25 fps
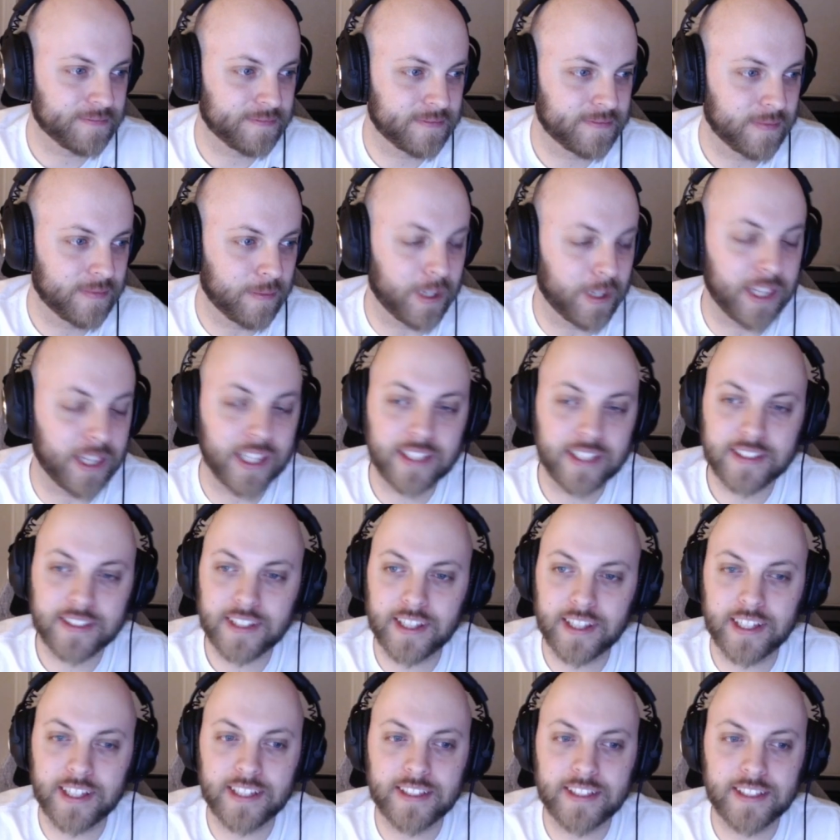But this
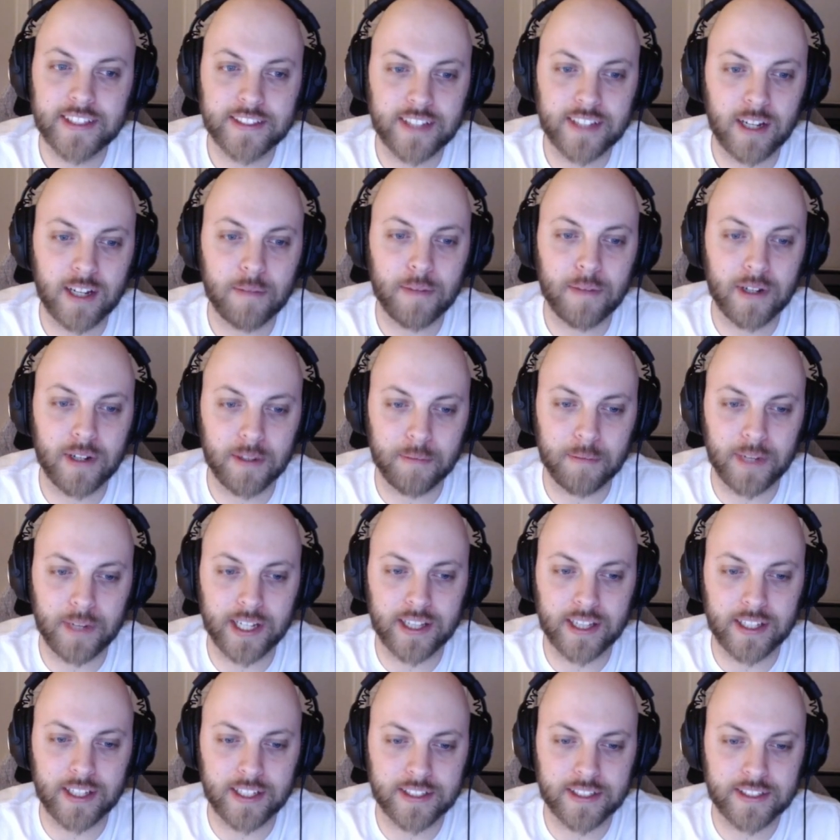is up on my
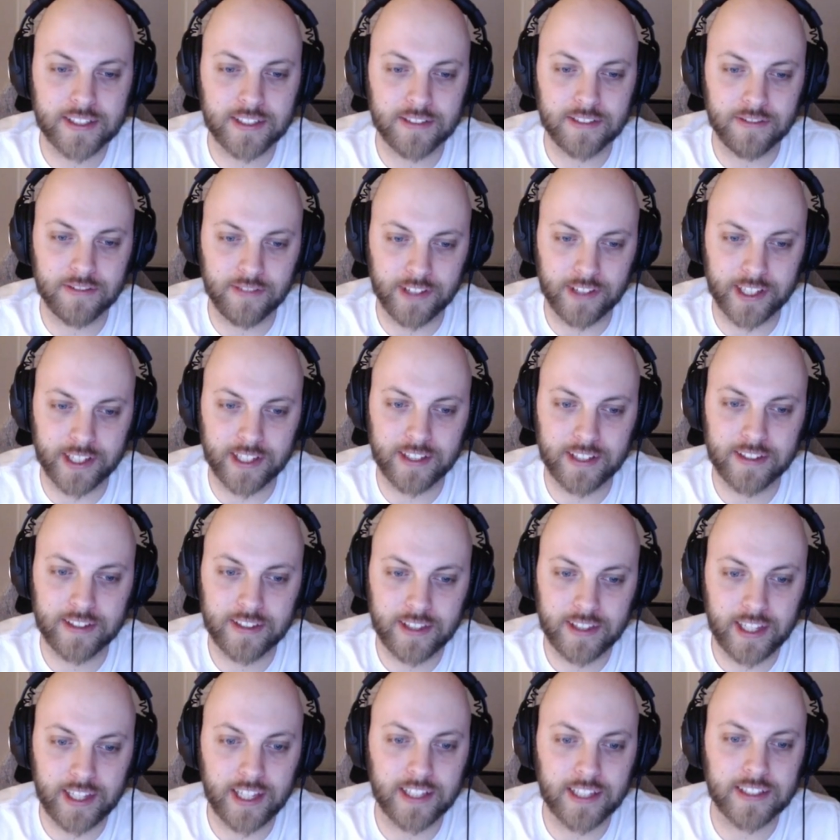list of like
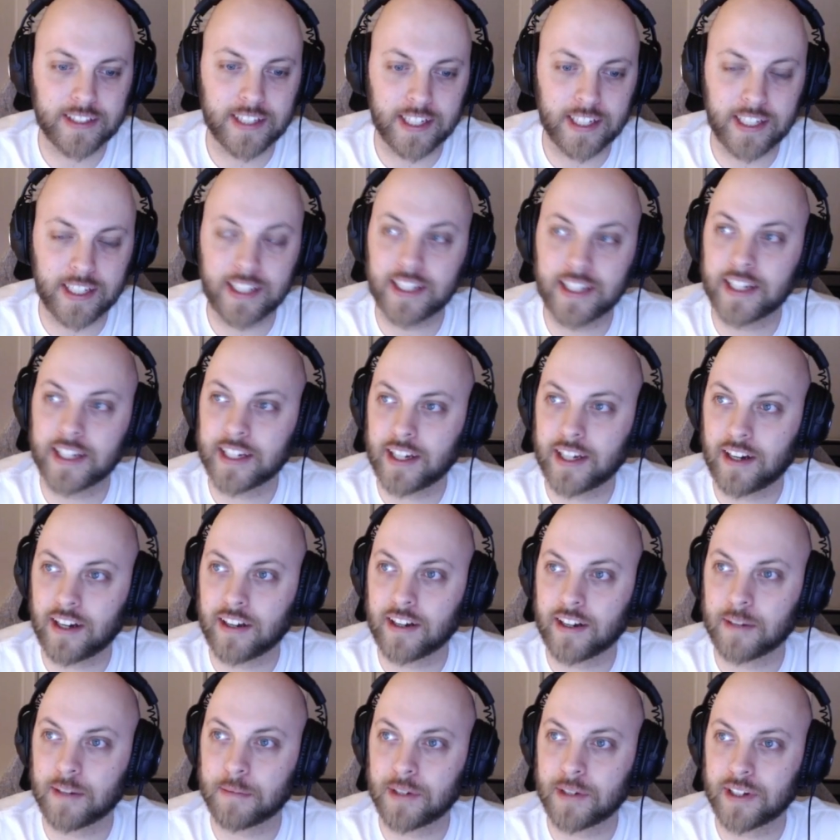things I need to get caught
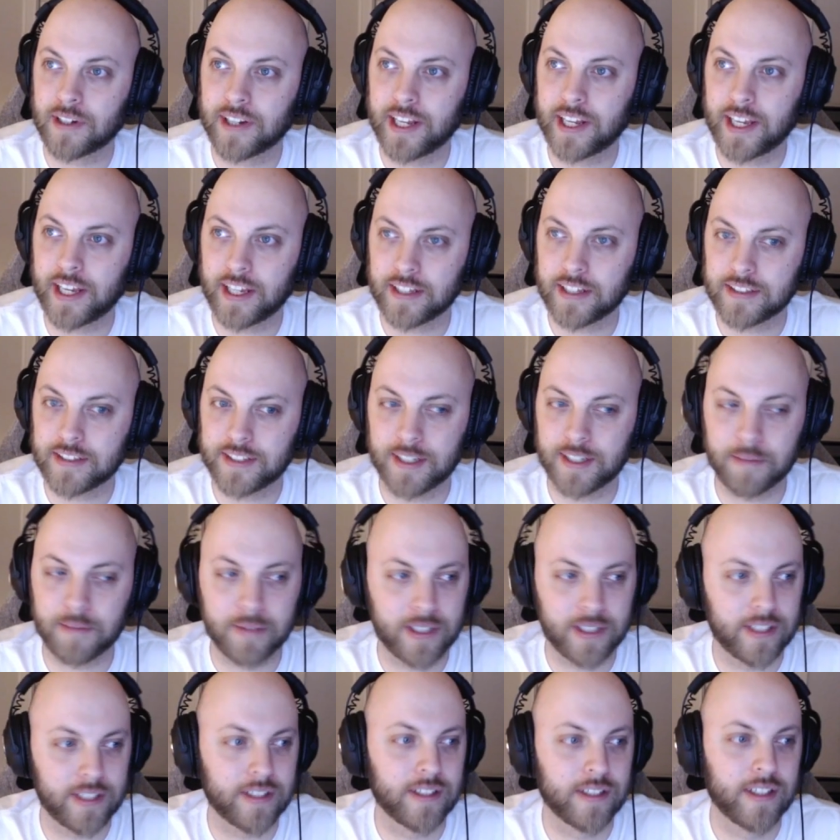up on
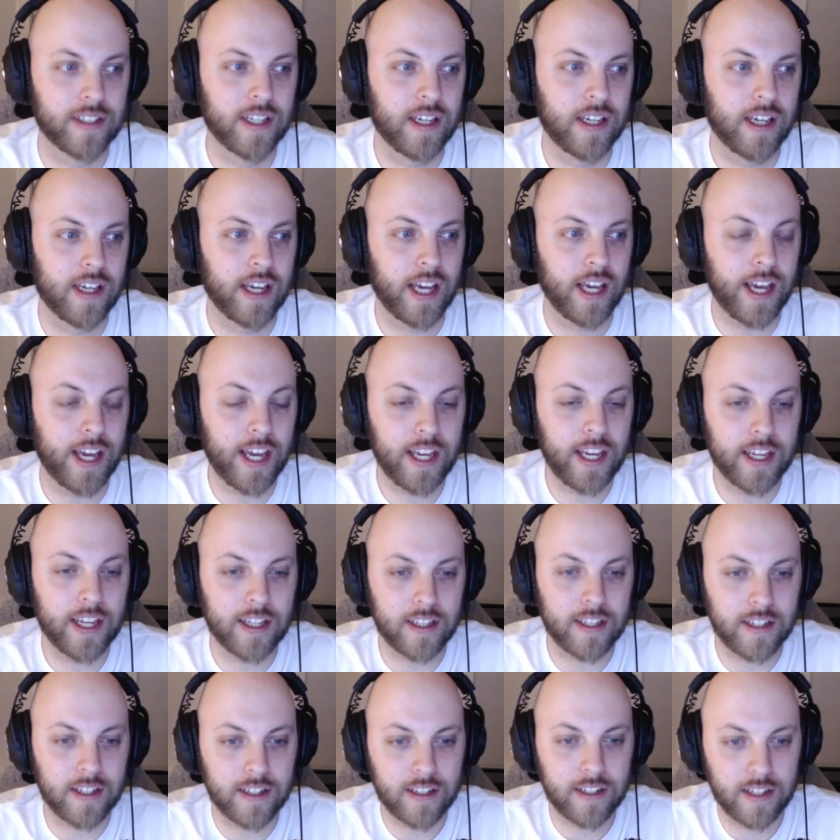ASAP,
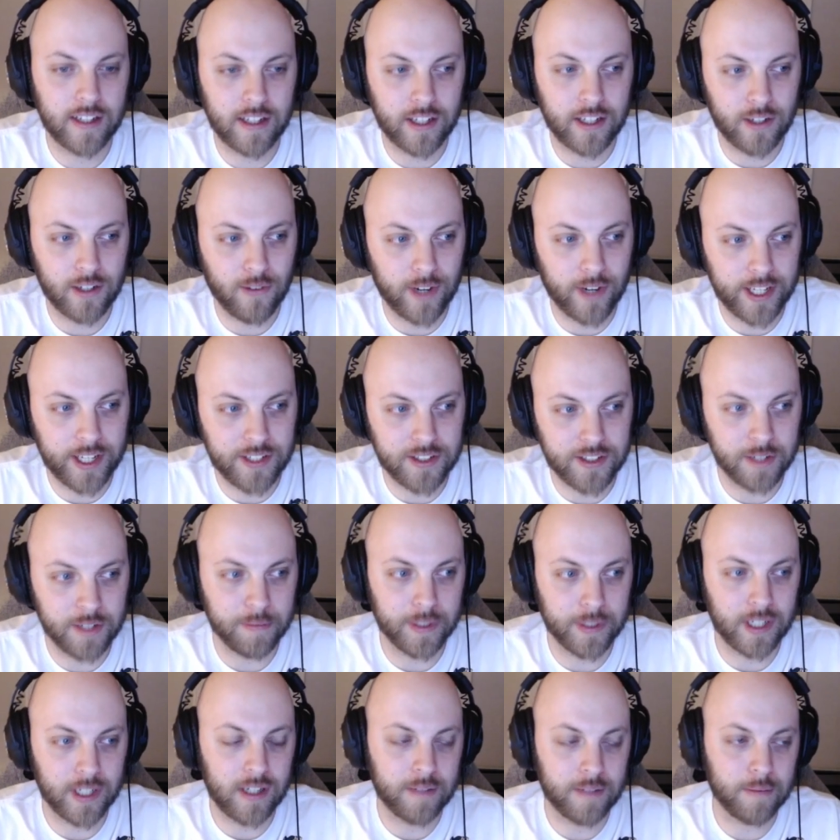and a great
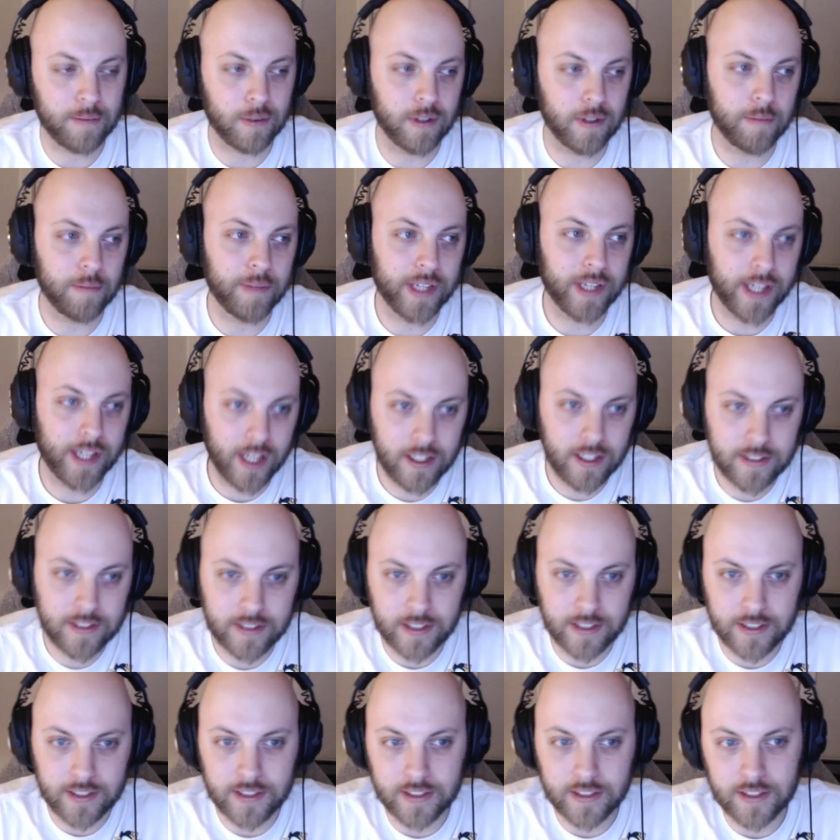jumping on point because
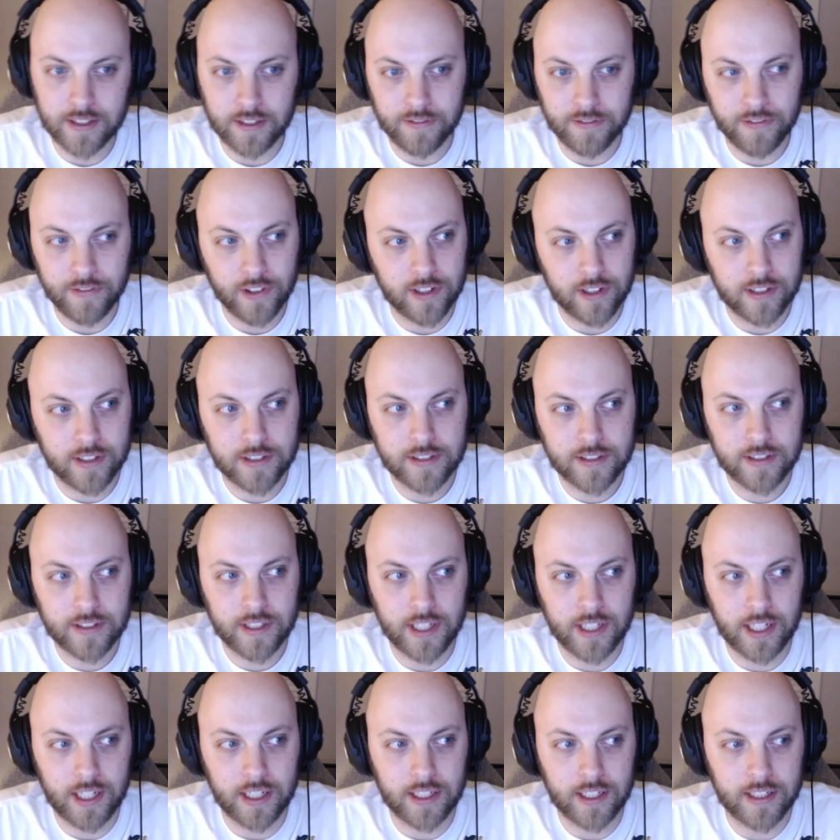this is the first,
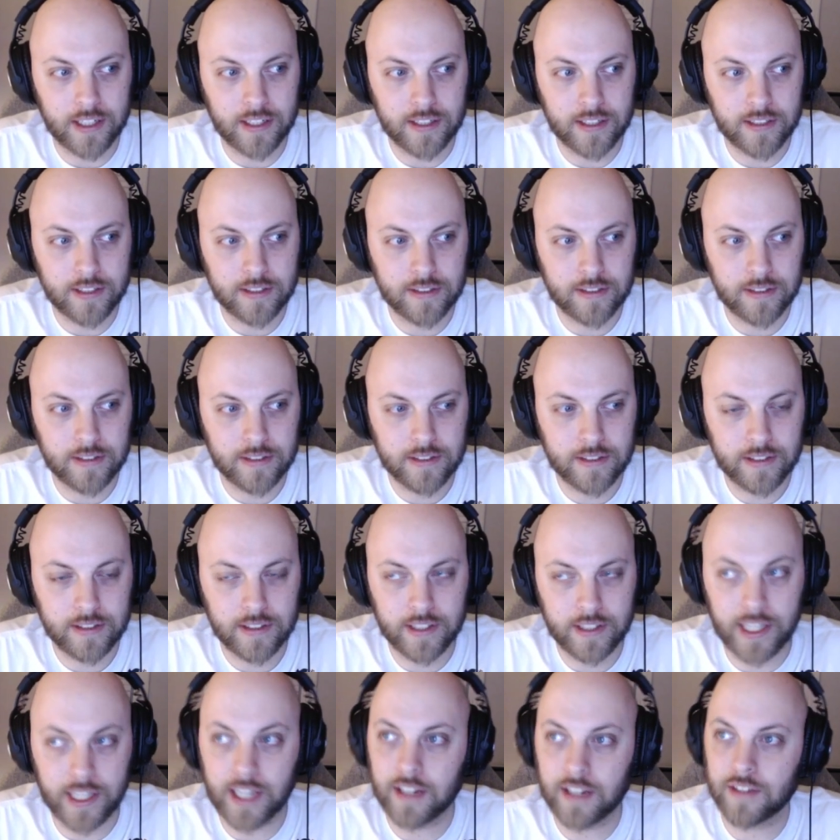
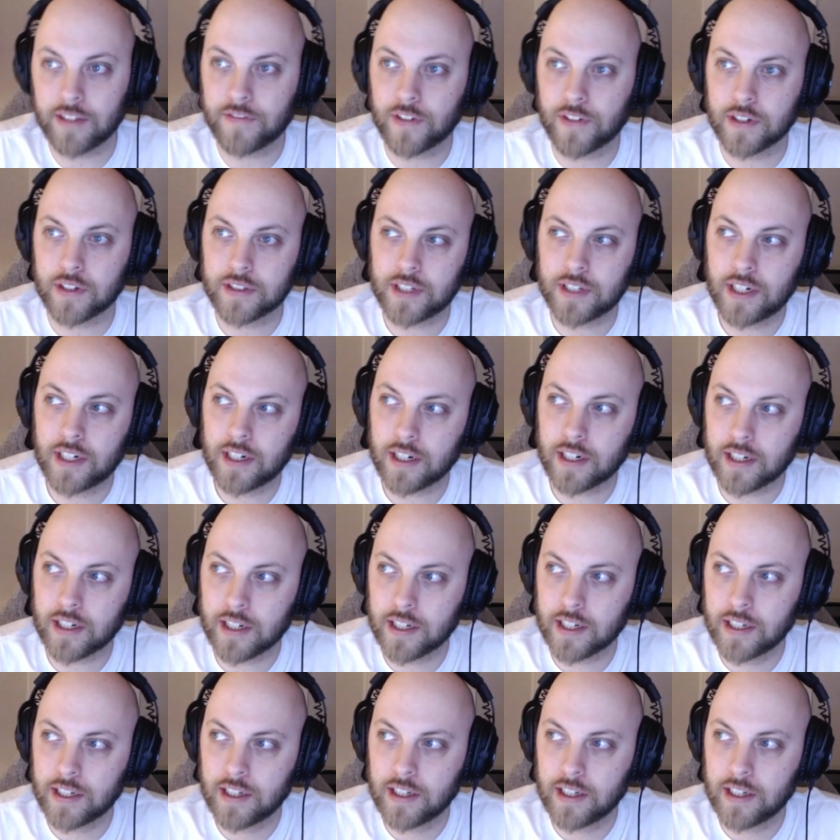the end of the first arc.